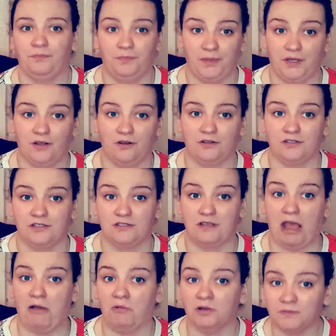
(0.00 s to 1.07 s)
because
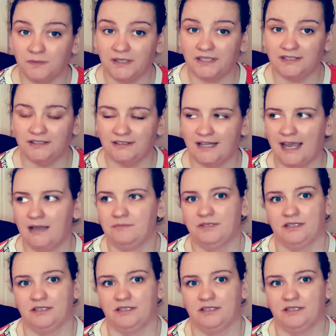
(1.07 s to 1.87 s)
I won't be eating them.